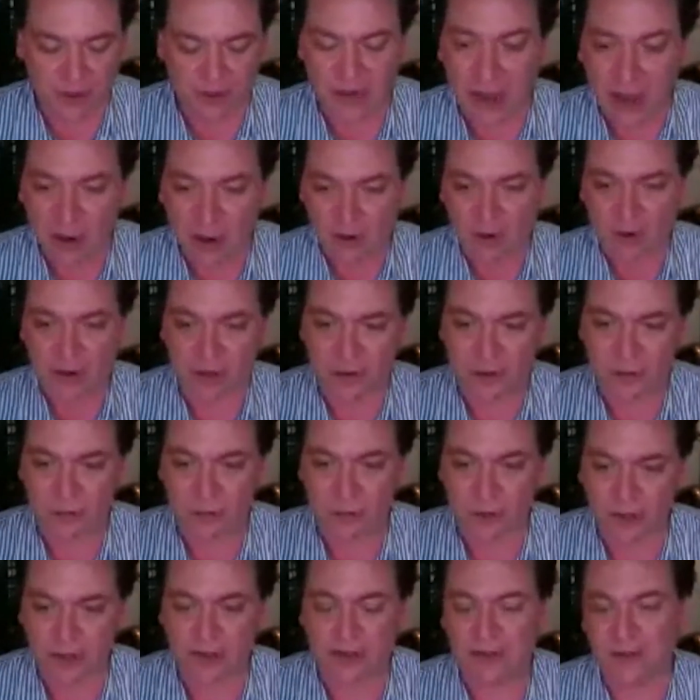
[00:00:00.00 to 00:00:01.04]
now can you
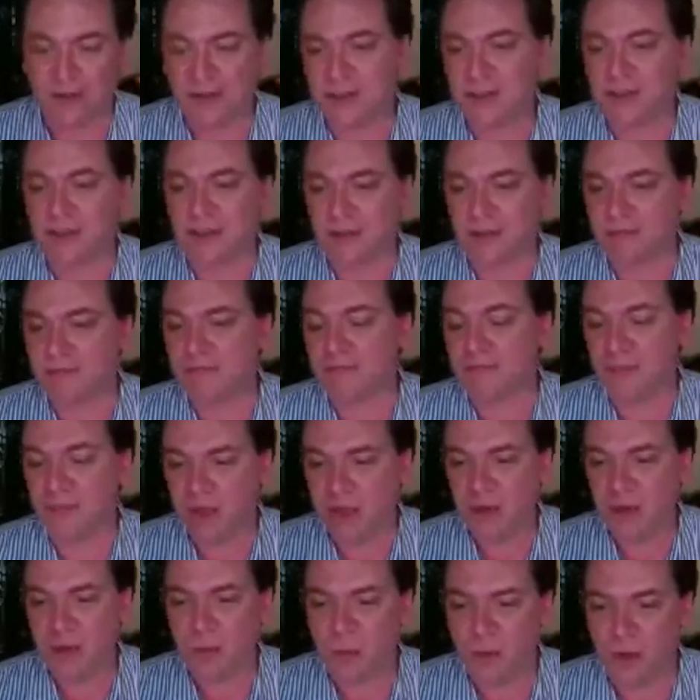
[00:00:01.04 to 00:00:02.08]
read? And it's like,
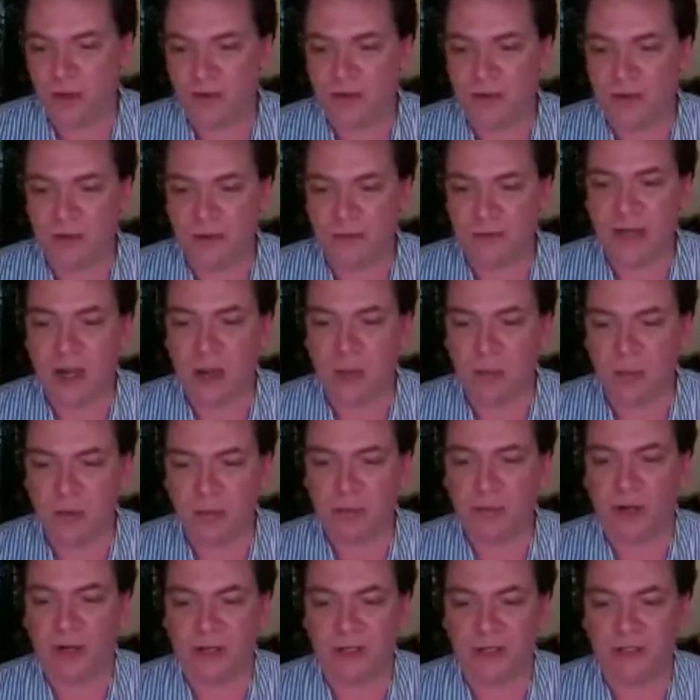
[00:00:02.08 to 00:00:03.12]
well, you've now
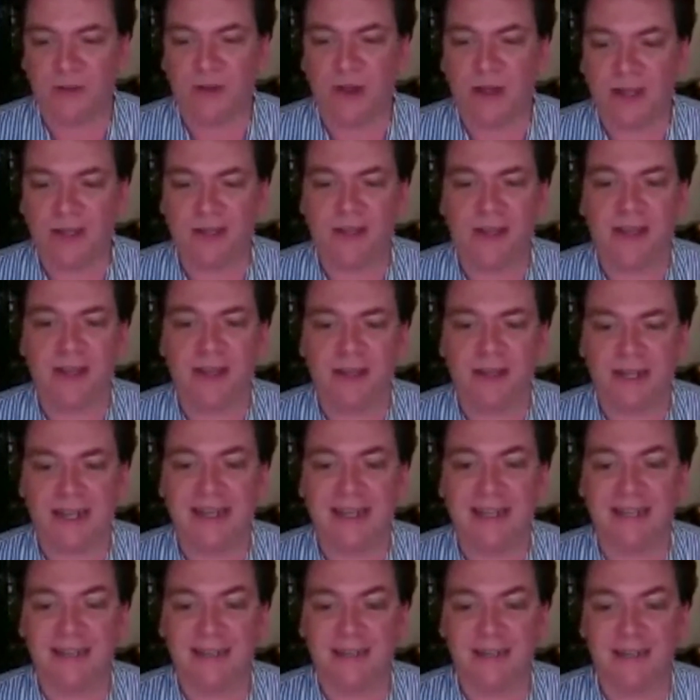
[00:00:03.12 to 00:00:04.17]
been brought to light and
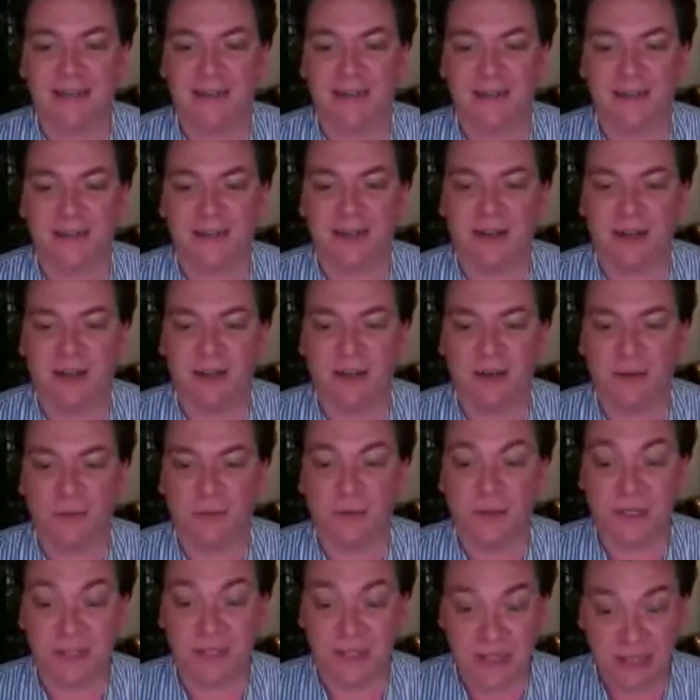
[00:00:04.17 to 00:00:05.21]
can
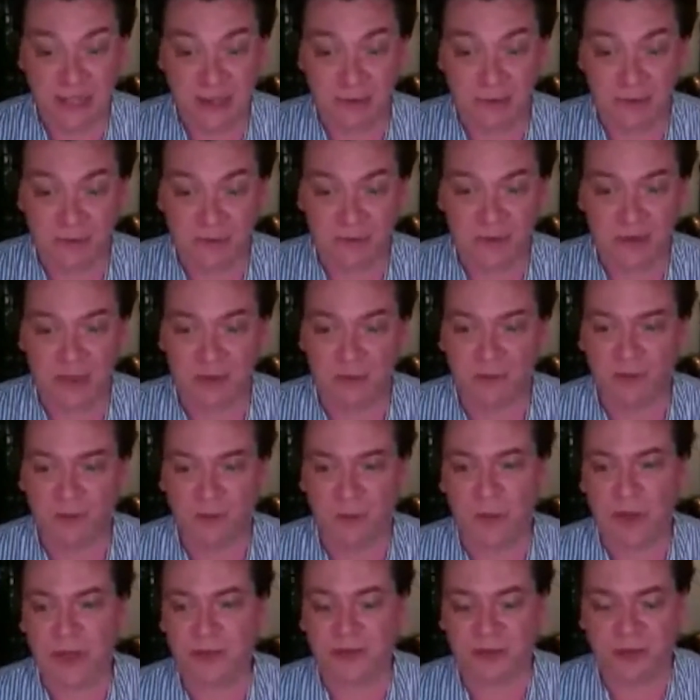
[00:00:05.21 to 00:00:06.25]
receive the
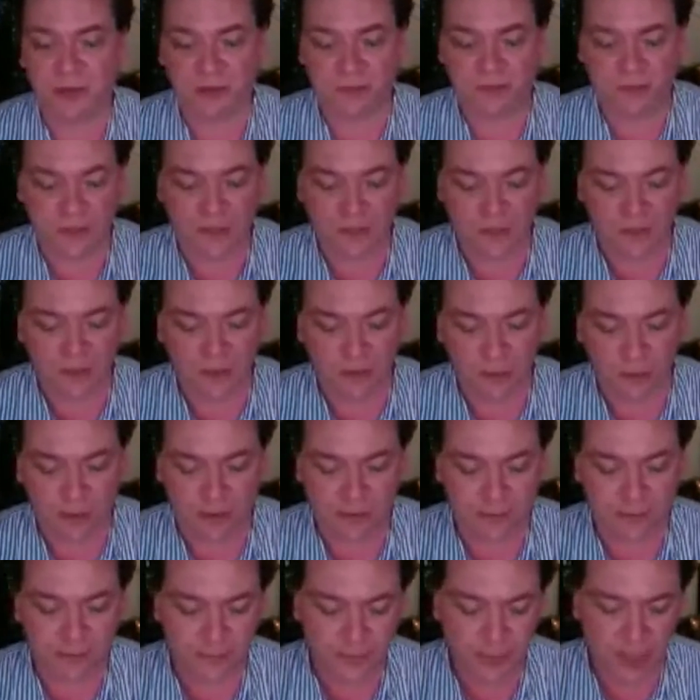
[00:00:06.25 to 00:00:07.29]
information of this
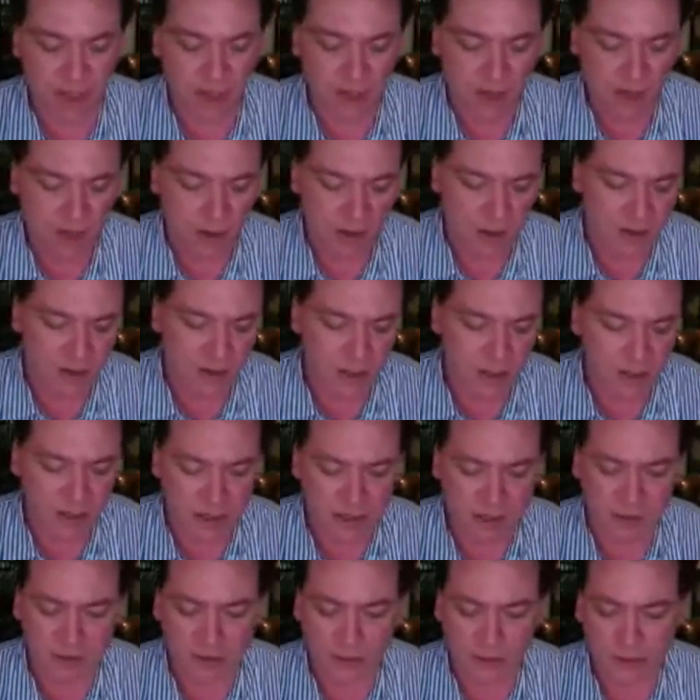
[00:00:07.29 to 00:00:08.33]
decree. And then it
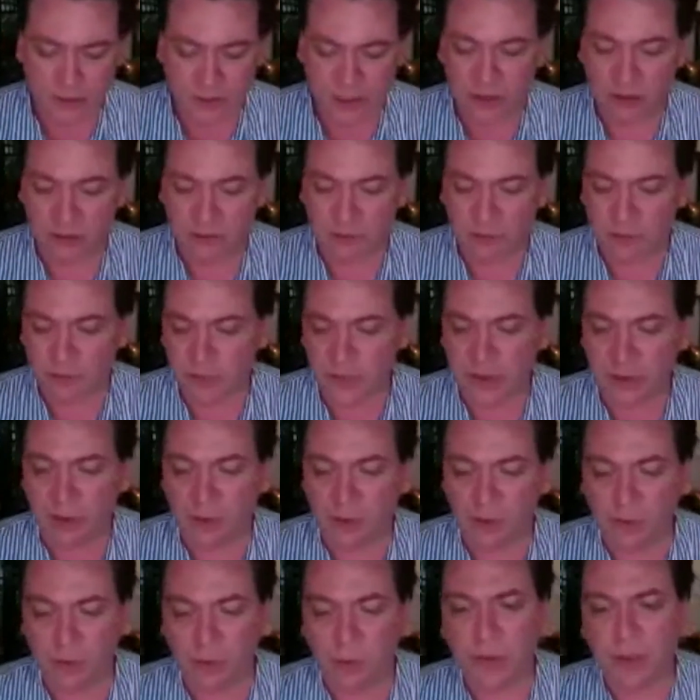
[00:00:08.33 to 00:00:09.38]
kind of goes on from there
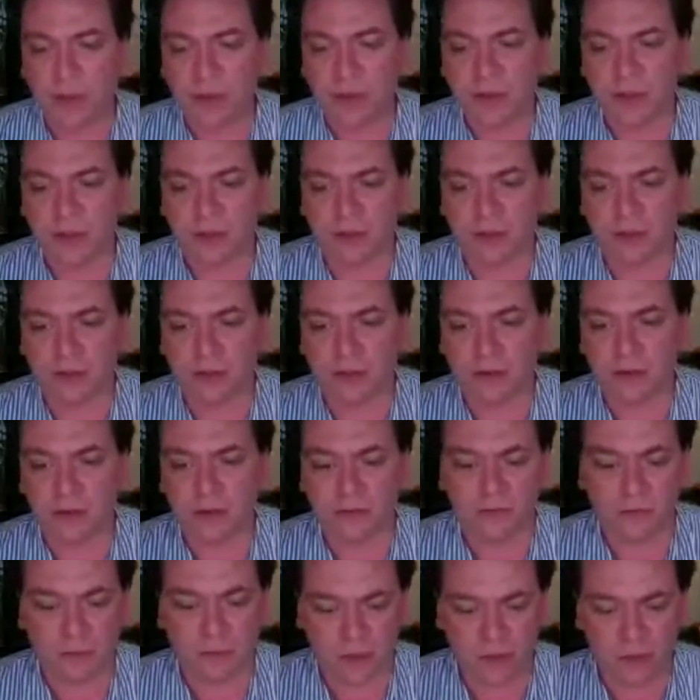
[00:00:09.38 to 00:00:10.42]
a little bit to
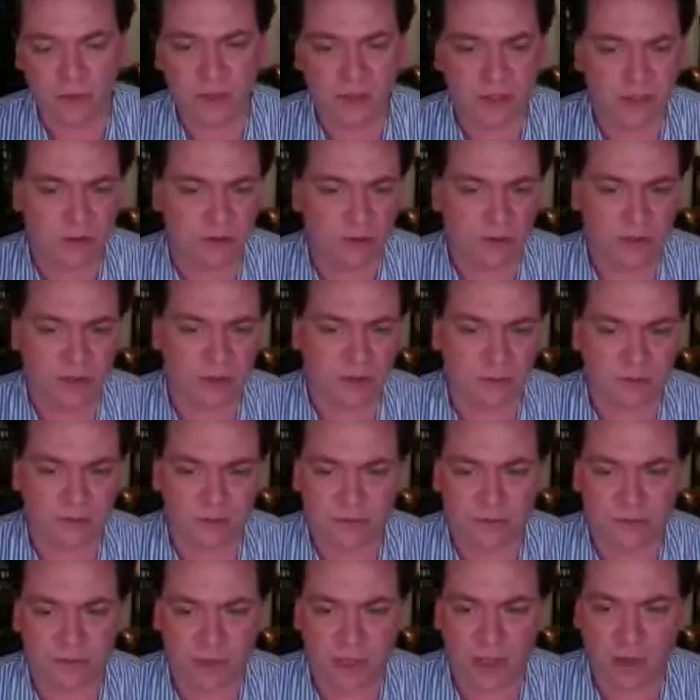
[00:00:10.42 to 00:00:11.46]
do the series of
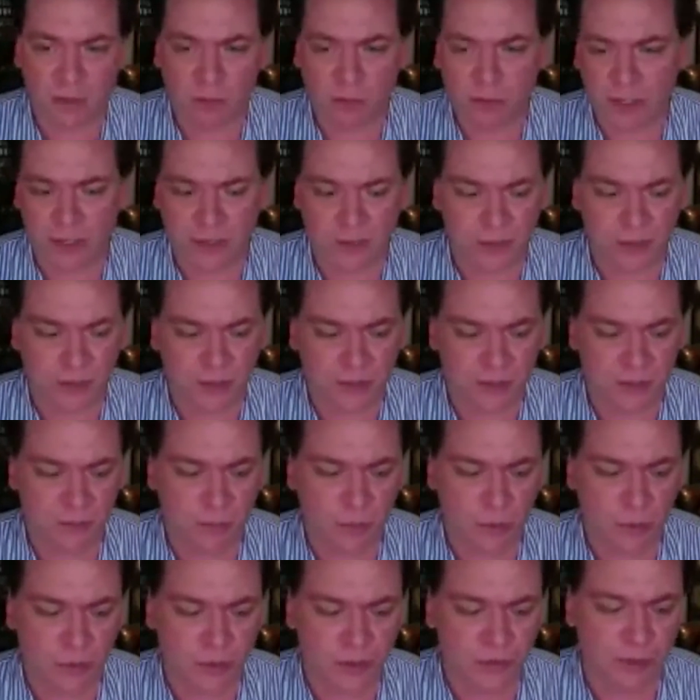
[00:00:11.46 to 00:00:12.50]
obligations
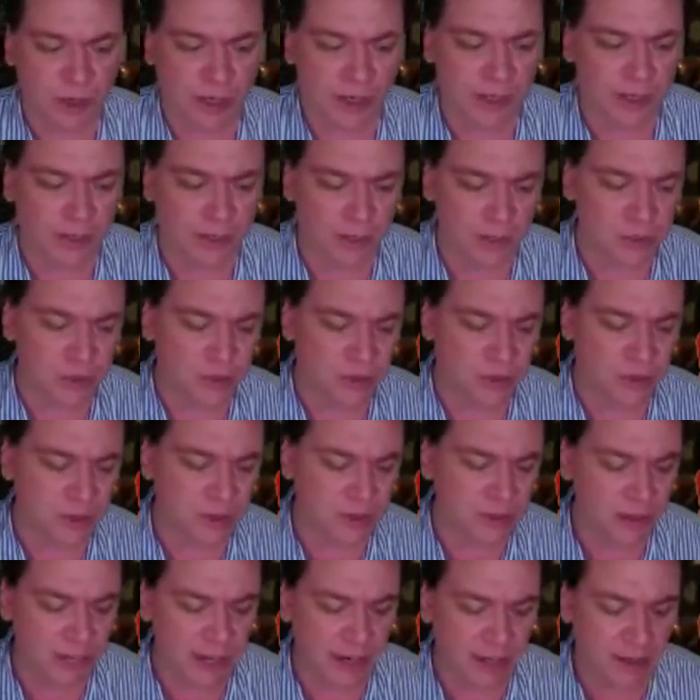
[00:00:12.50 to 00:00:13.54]
and modes of
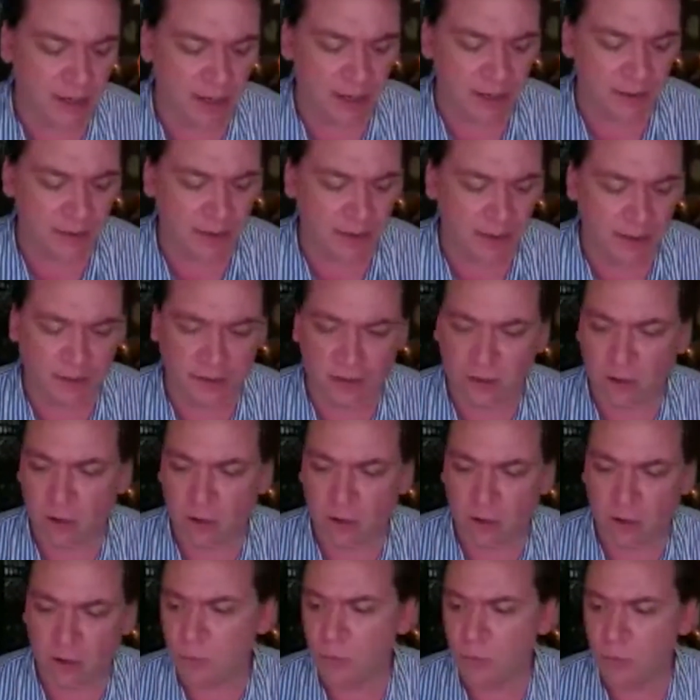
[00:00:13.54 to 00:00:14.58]
recognition and that kind of thing that
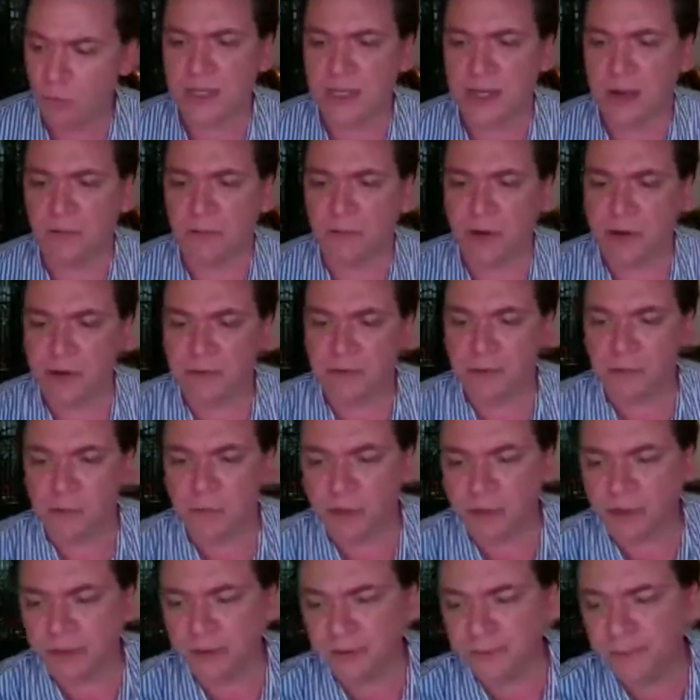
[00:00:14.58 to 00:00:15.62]
all would sound very
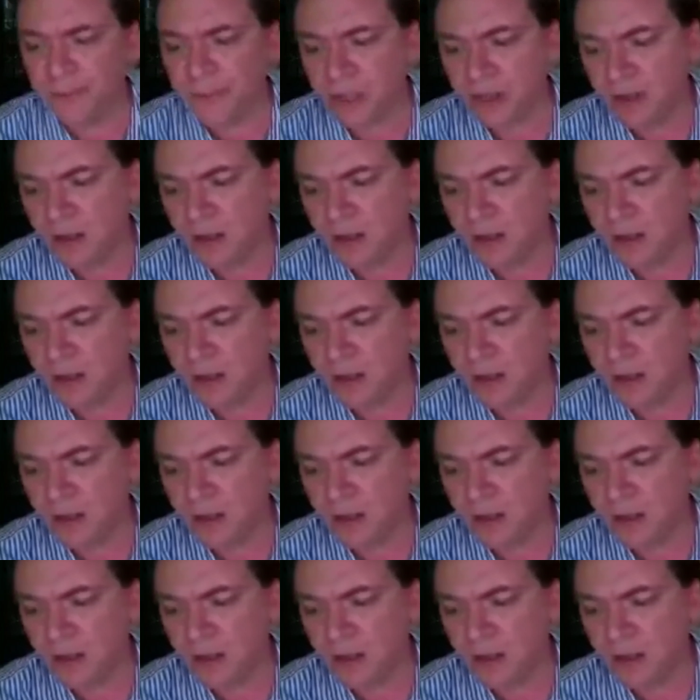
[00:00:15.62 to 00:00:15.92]
familiar.